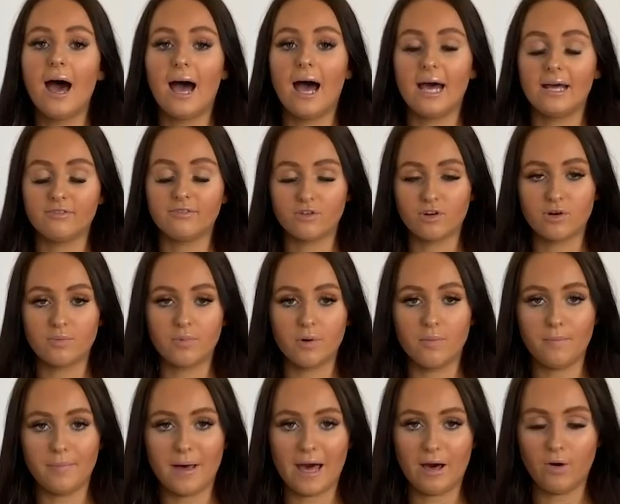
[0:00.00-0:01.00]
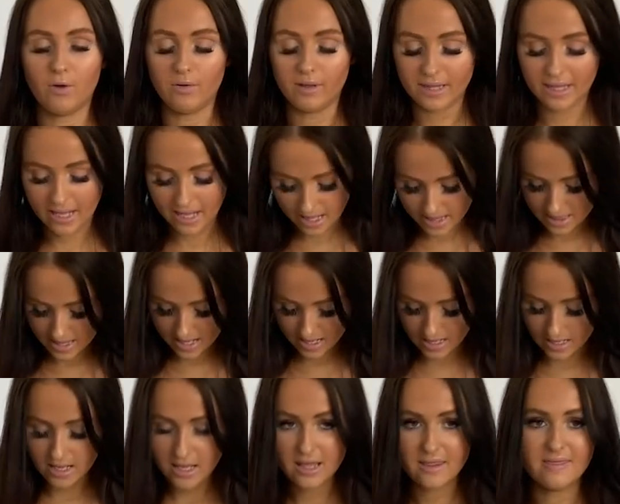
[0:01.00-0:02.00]
I've got to put a belt with it, and then
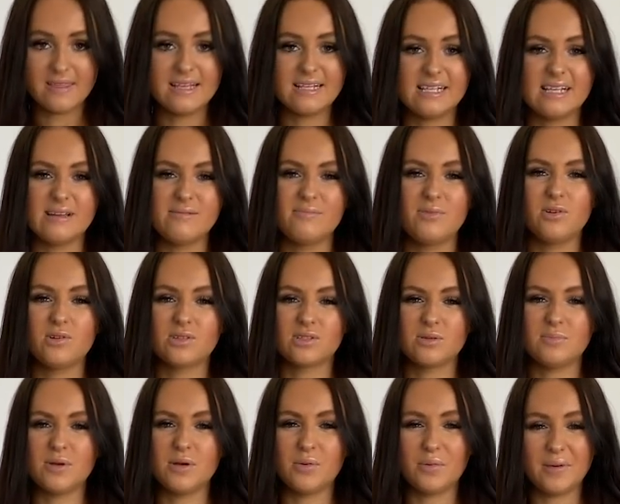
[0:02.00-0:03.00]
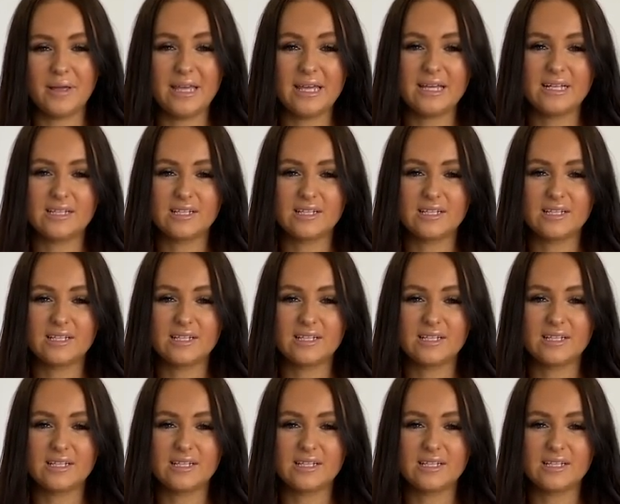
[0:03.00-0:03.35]
this zip looks a bit weird.